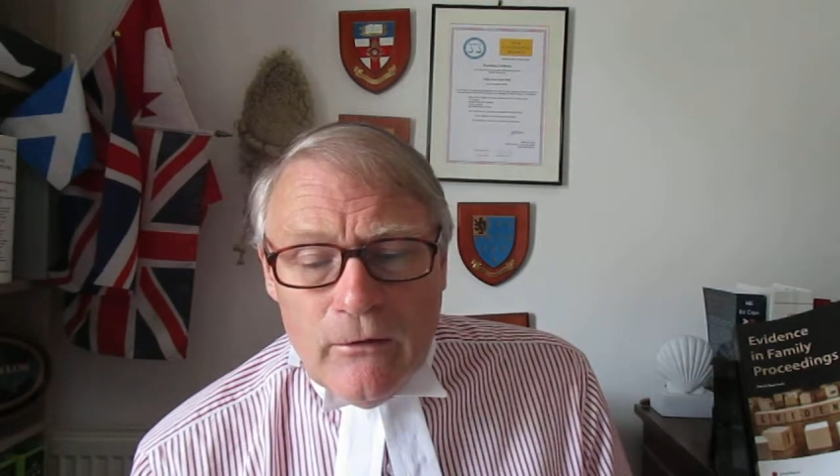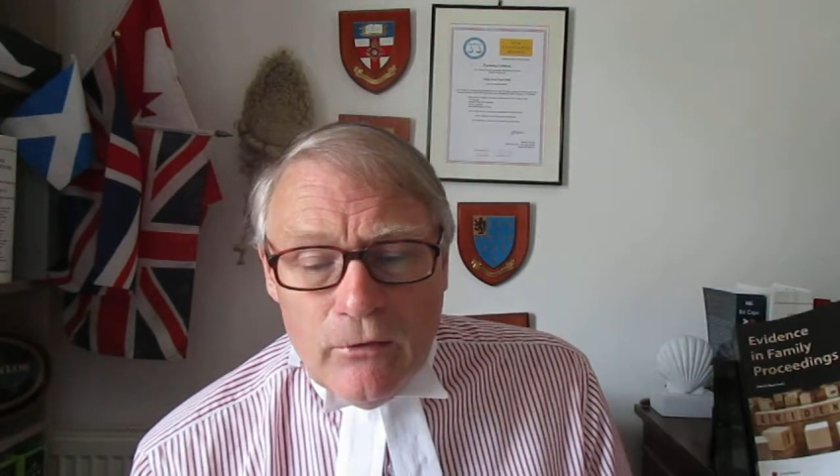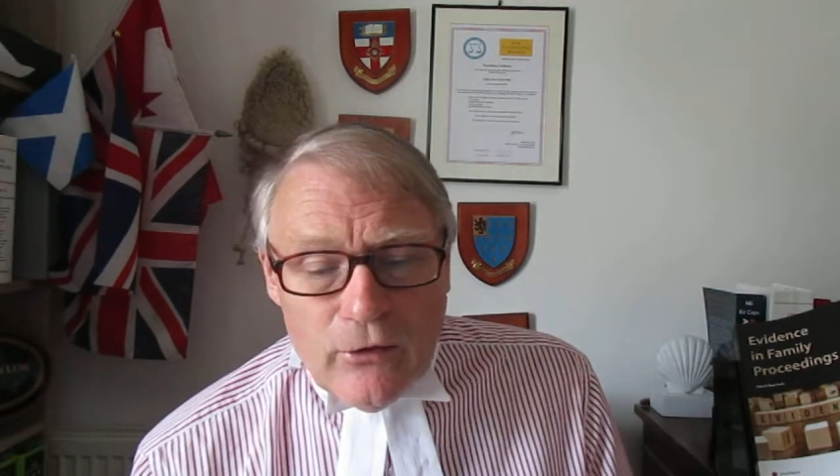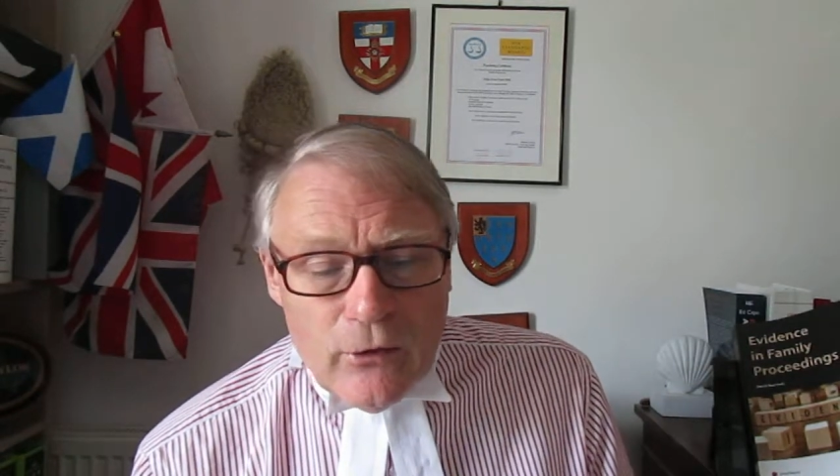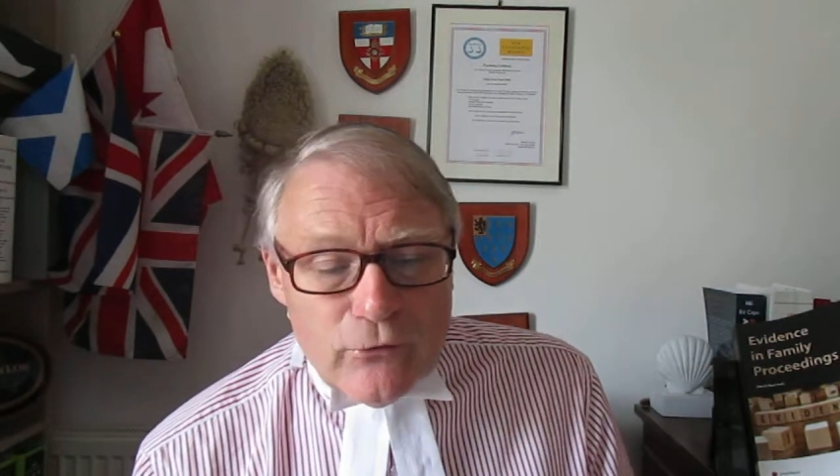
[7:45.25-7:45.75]

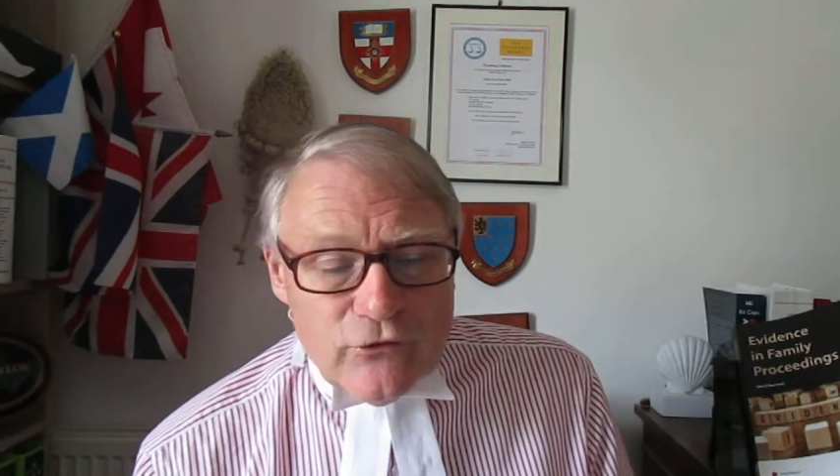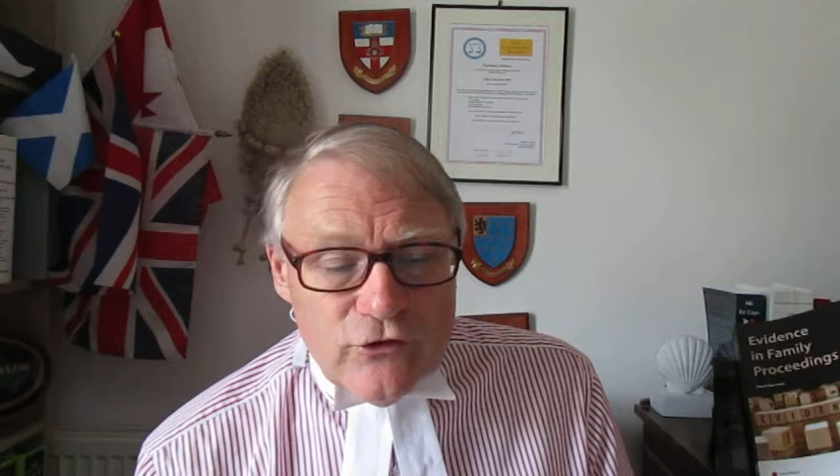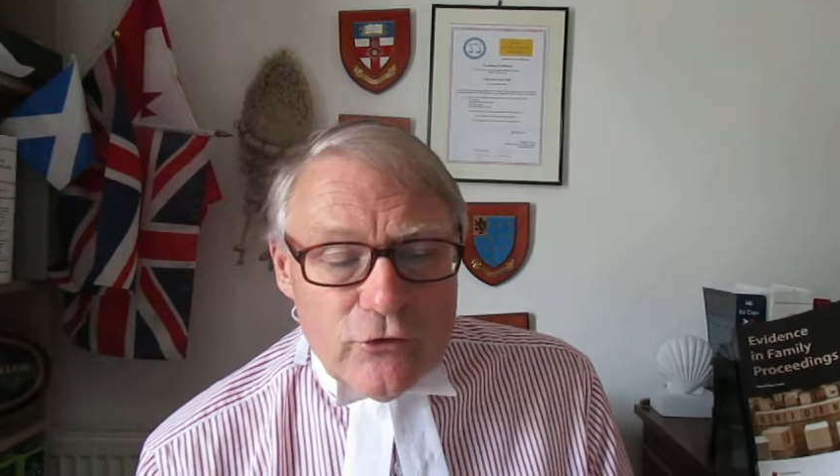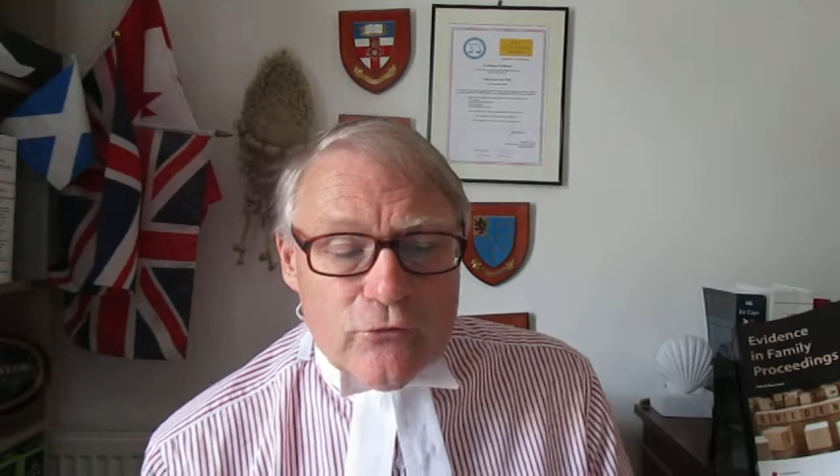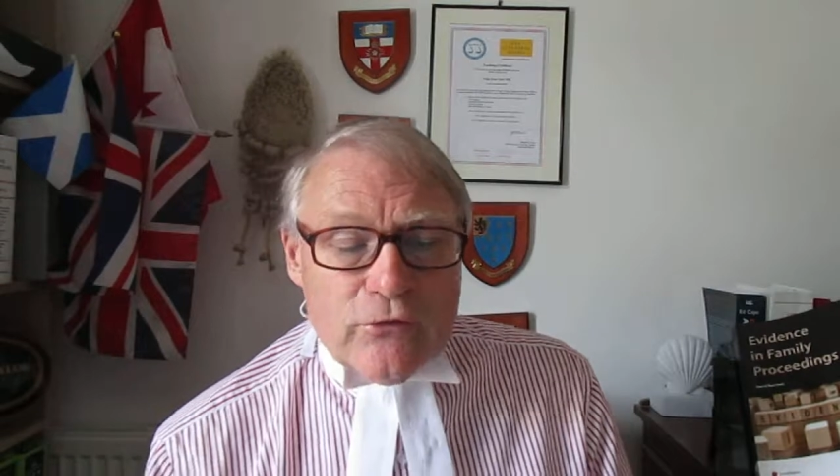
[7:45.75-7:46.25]
those
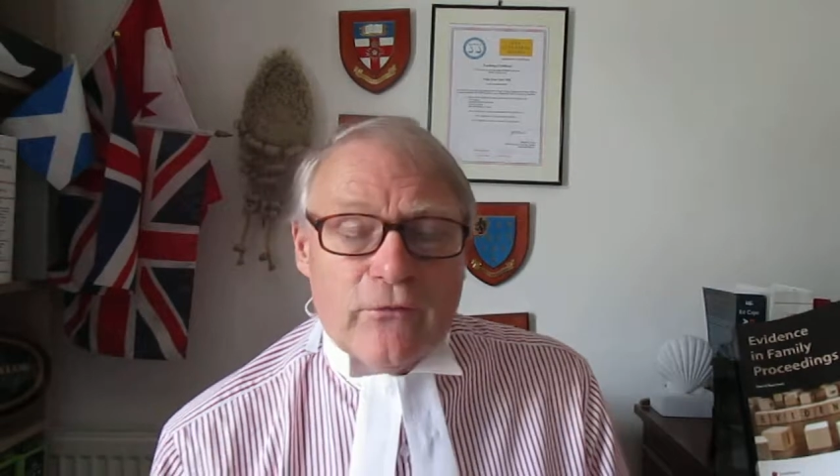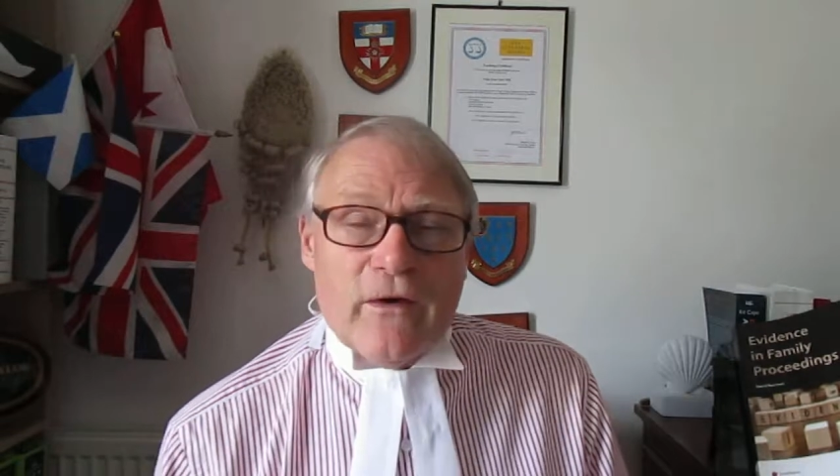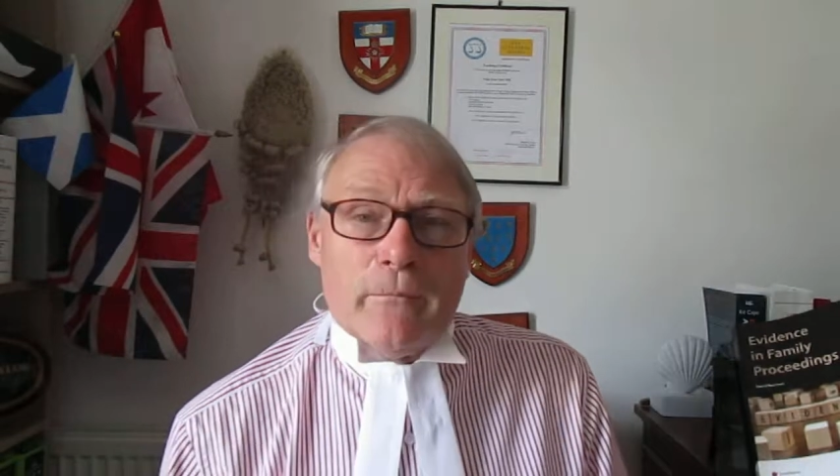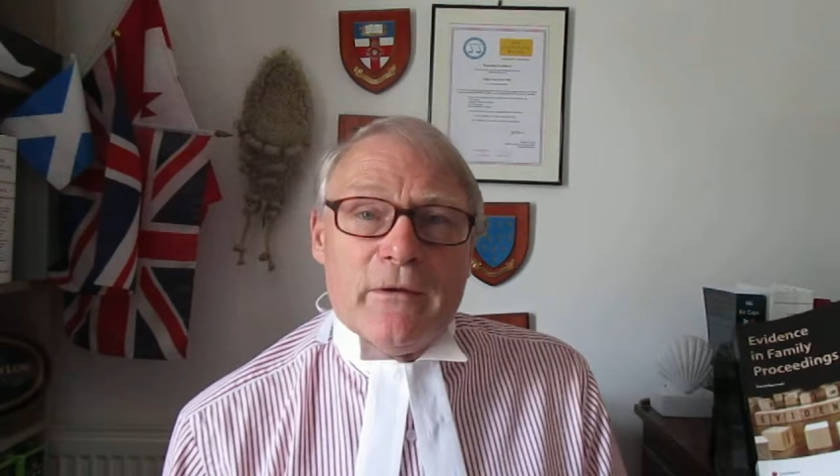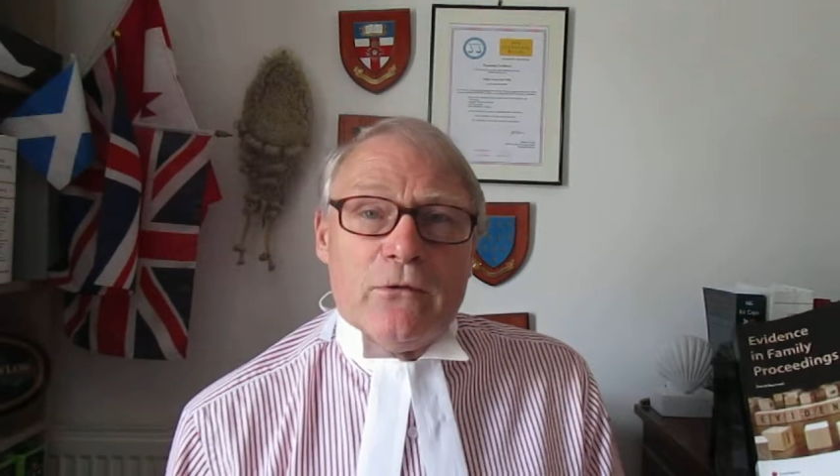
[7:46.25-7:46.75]
new to
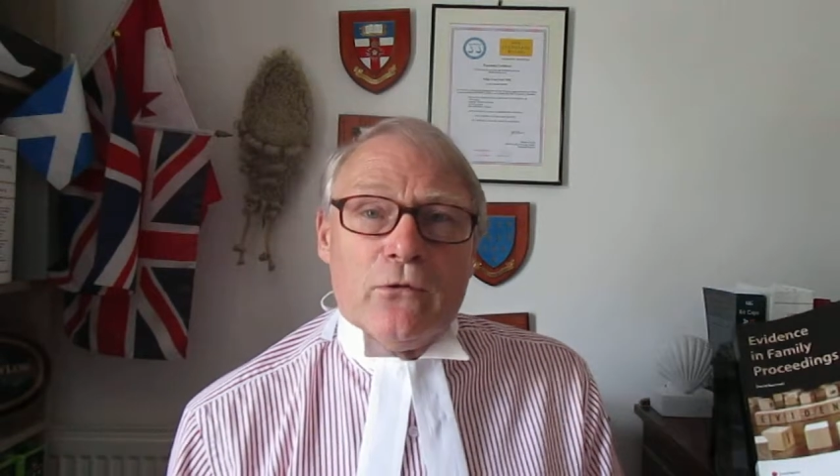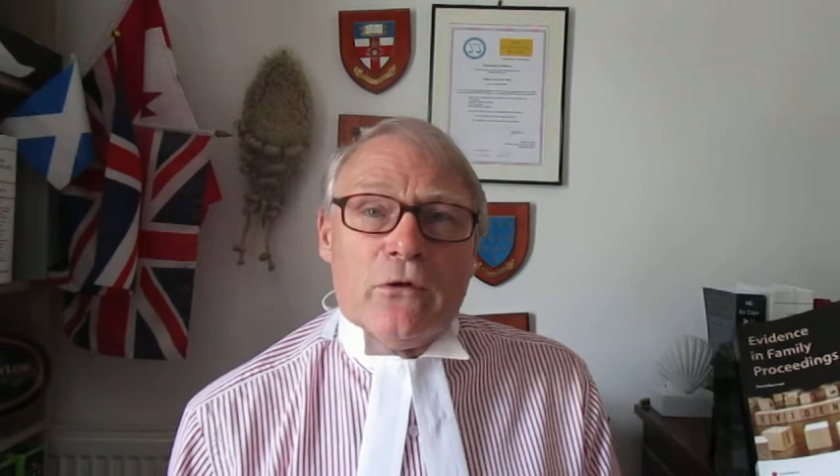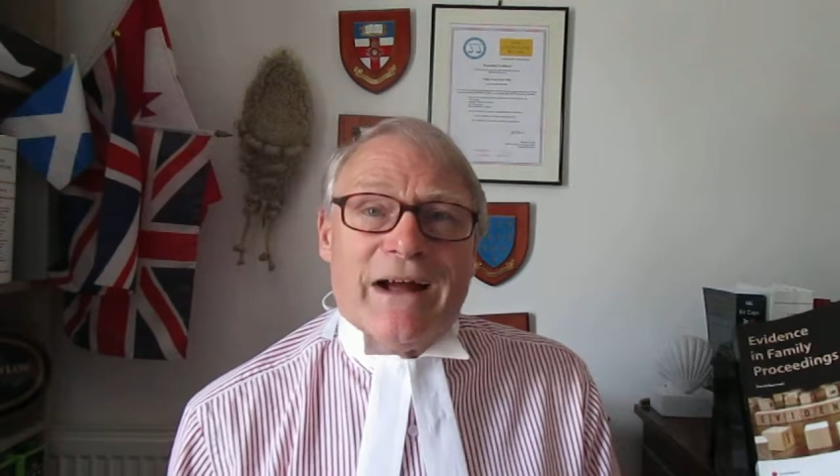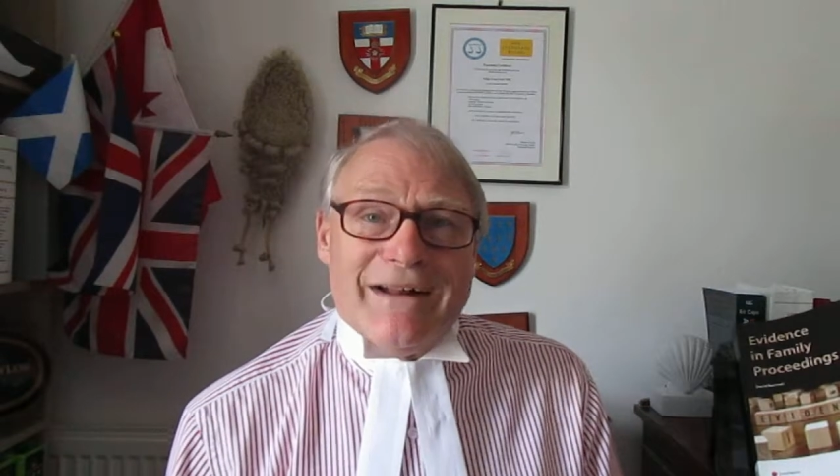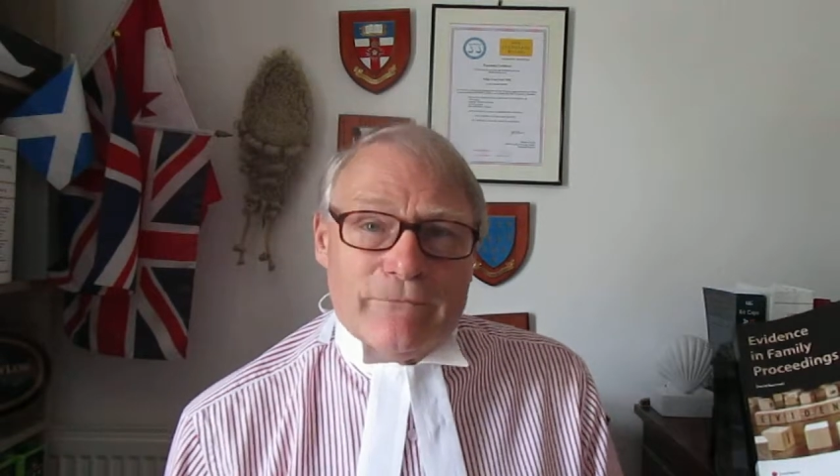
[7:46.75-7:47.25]
family
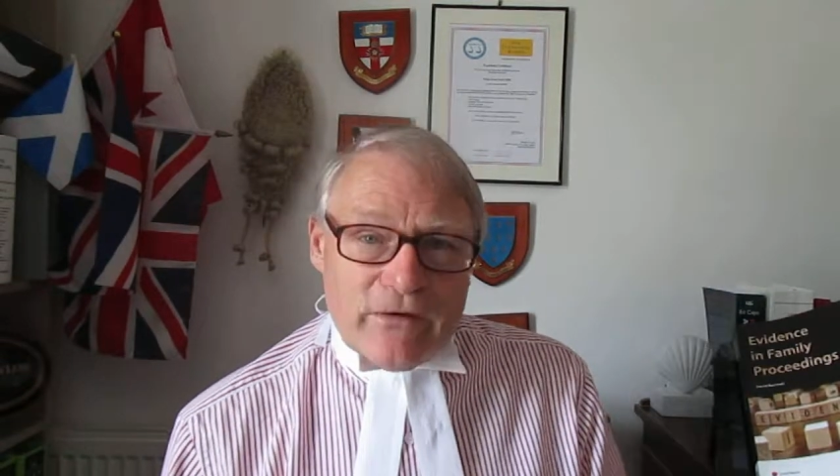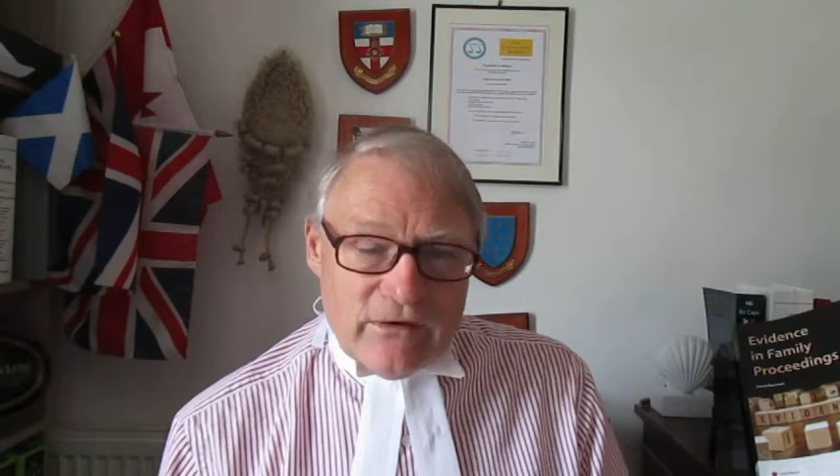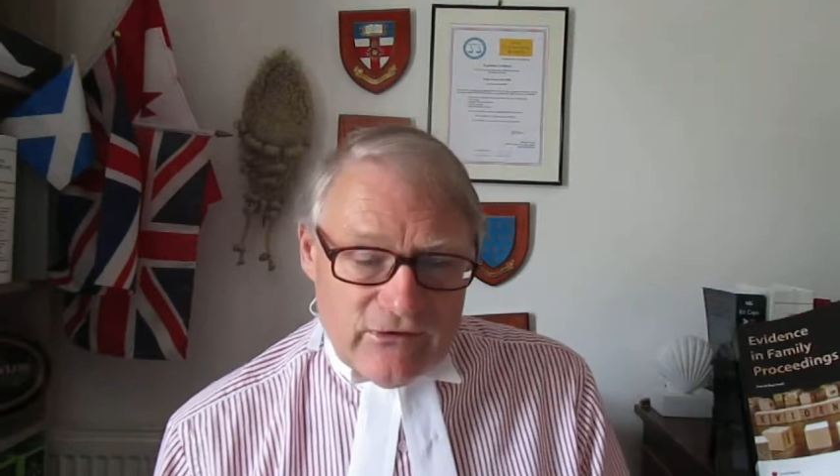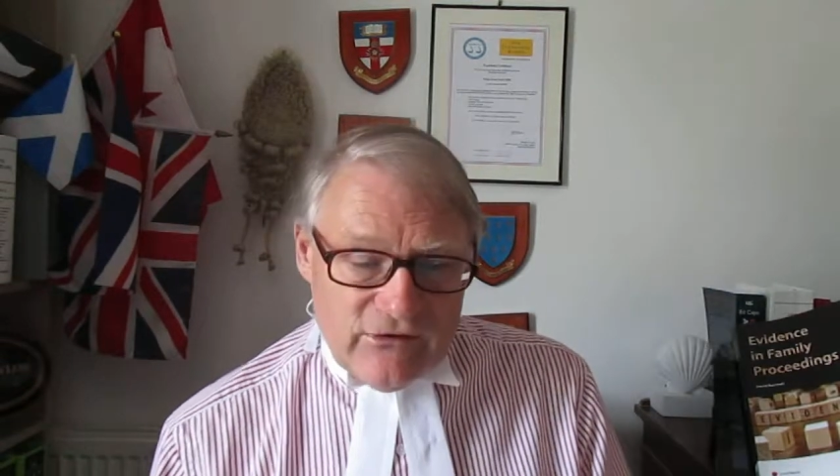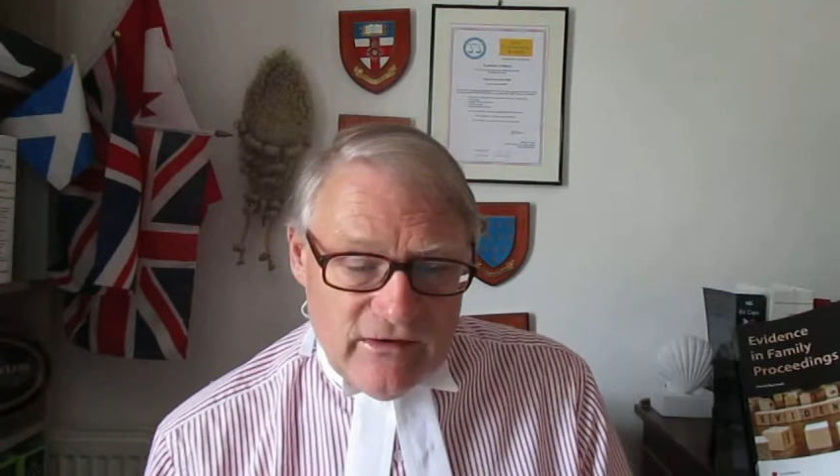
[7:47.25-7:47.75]
law
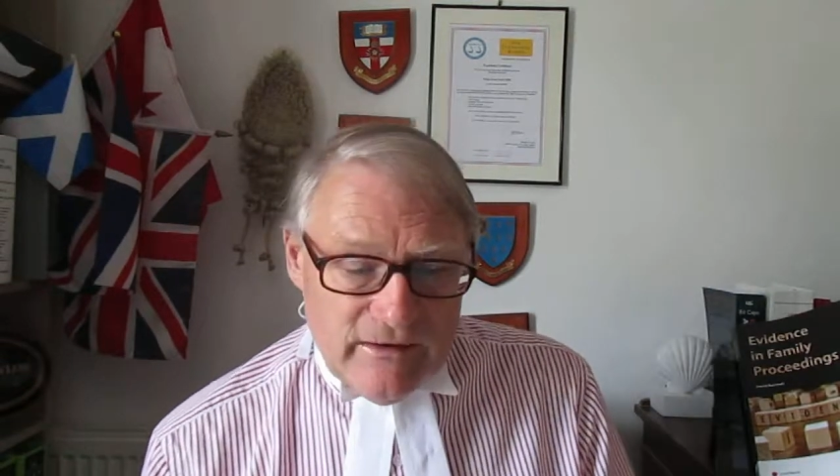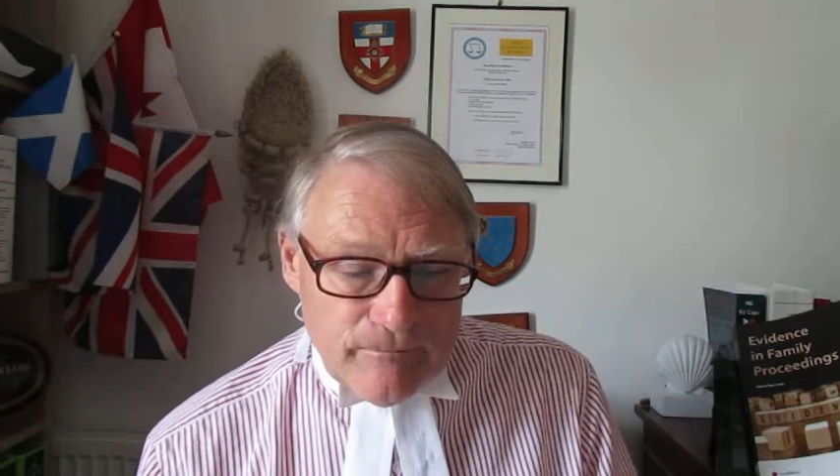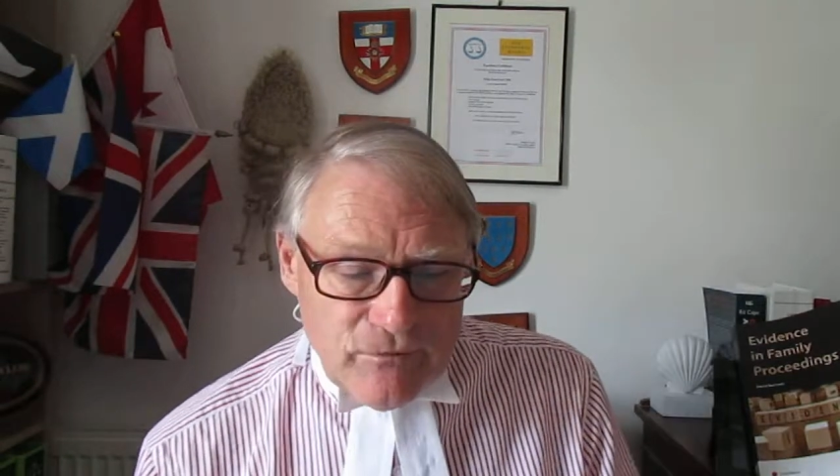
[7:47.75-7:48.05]
advocacy.